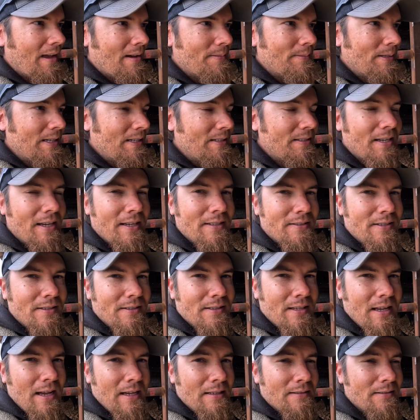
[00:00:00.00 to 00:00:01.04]
I mean, it takes
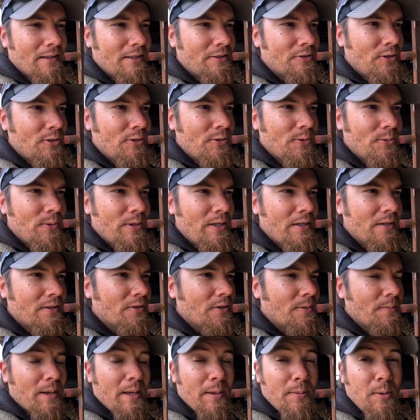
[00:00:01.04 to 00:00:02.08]
these guys like two
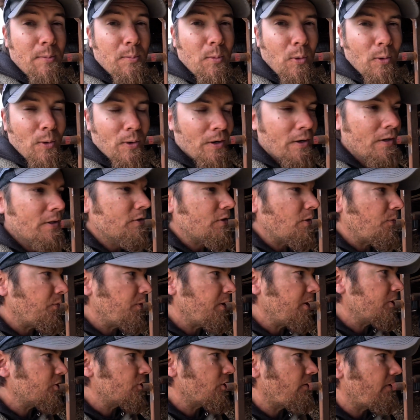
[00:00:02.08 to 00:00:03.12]
weeks or maybe more to
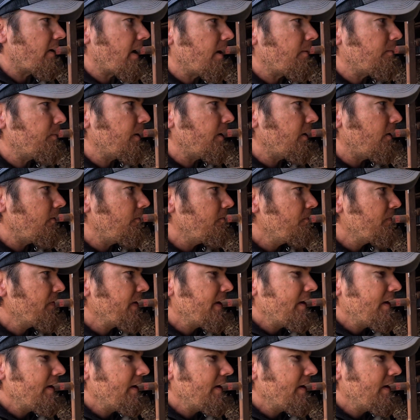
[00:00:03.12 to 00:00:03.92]
finish a round bale.